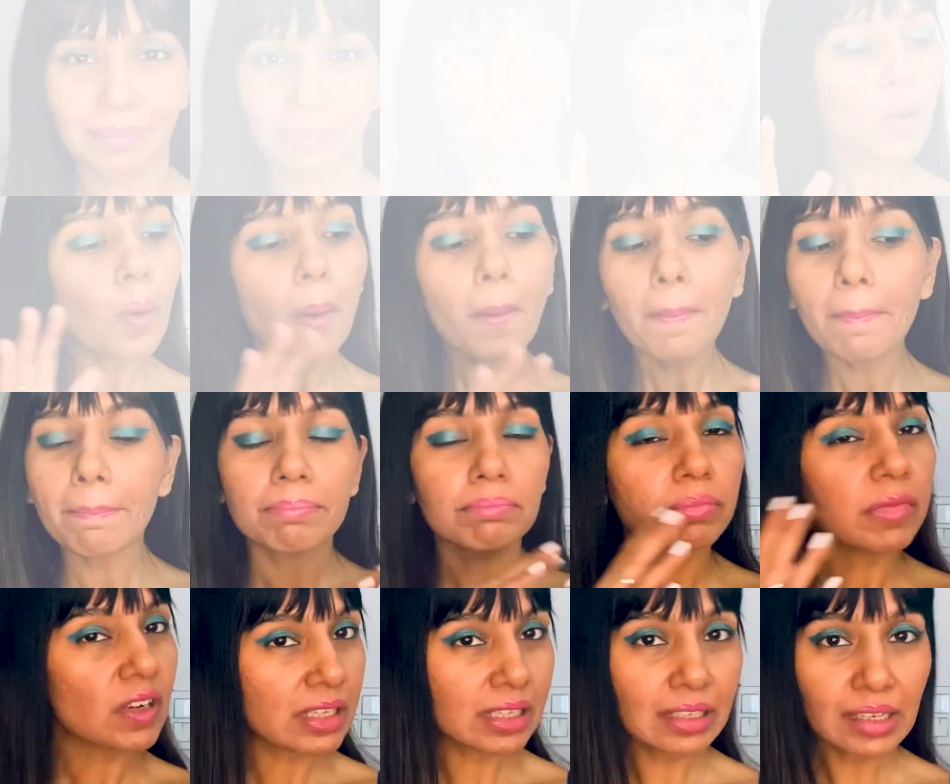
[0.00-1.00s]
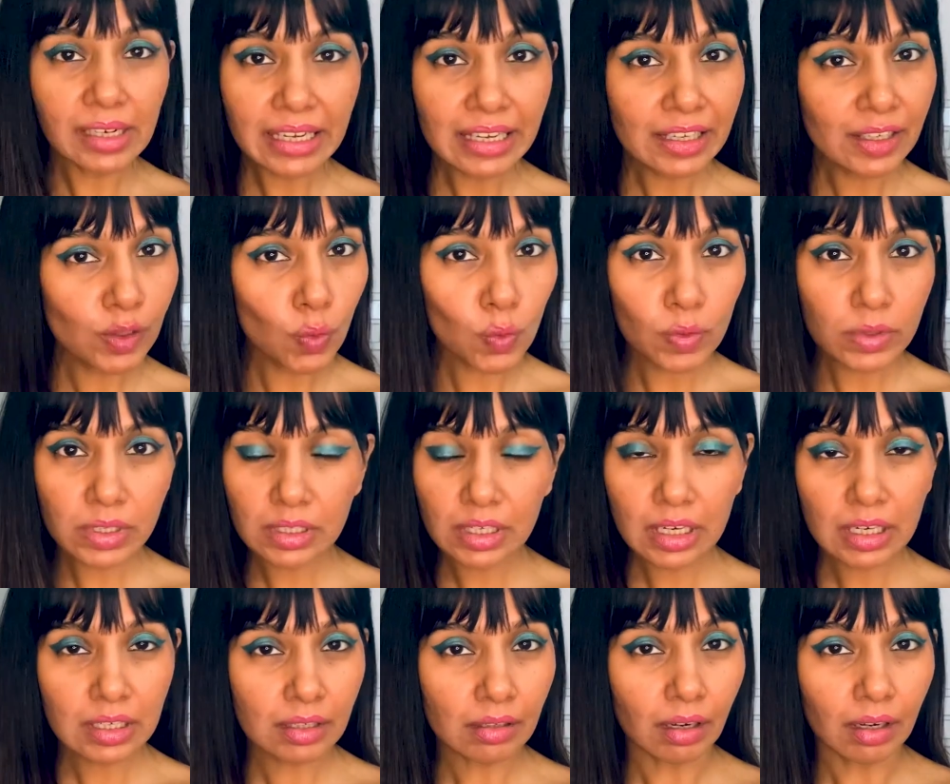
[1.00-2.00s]
So personally used
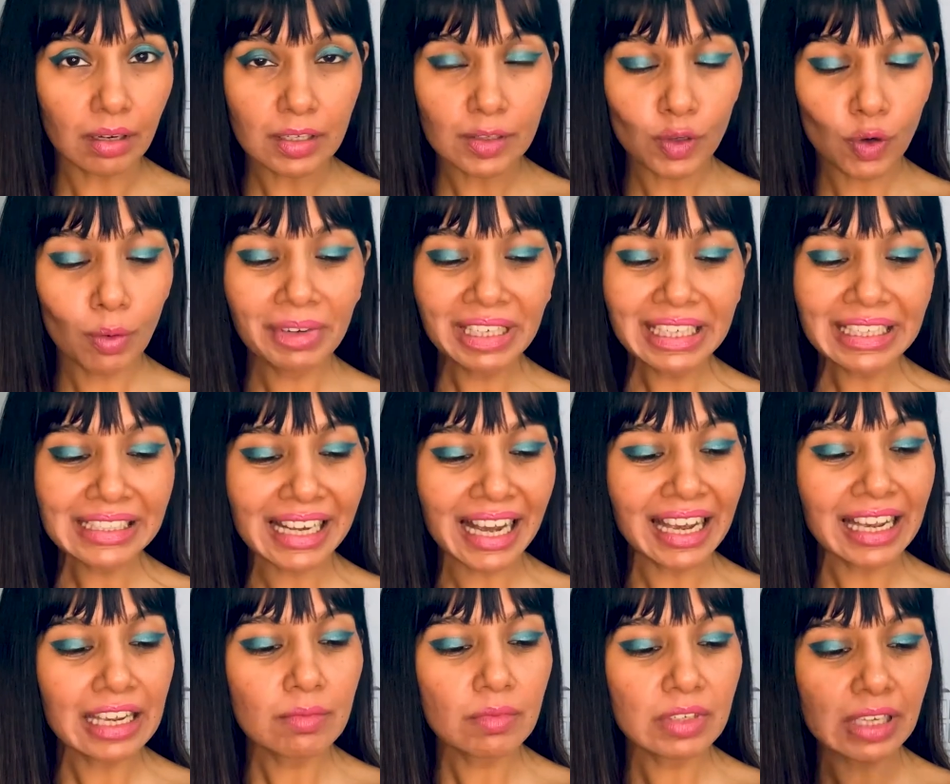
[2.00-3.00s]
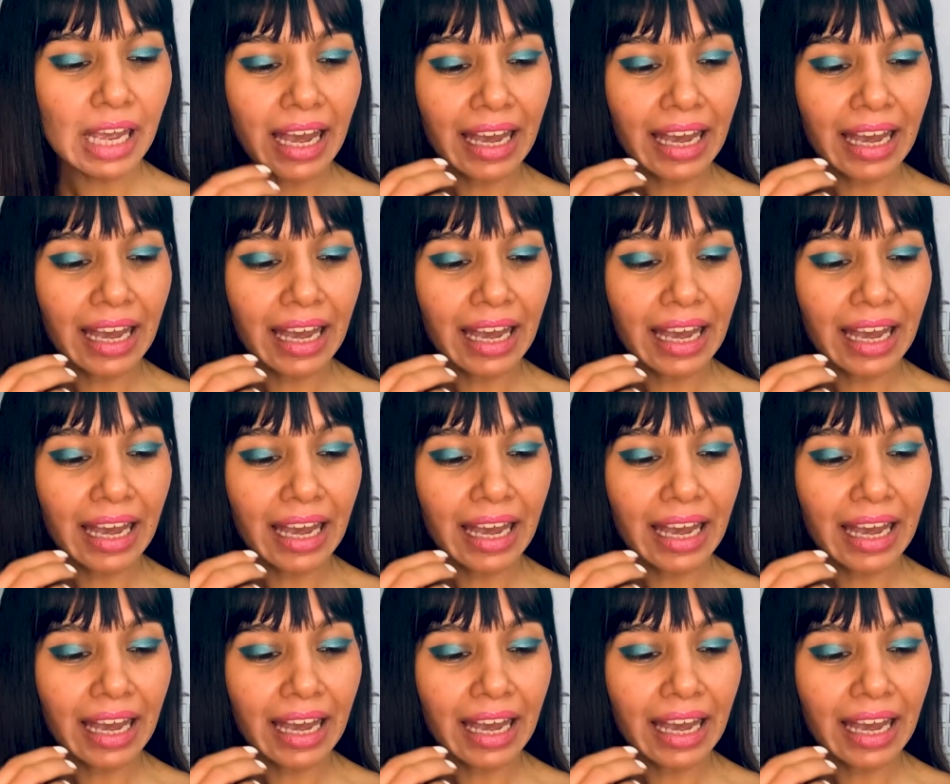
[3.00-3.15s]
it so many times.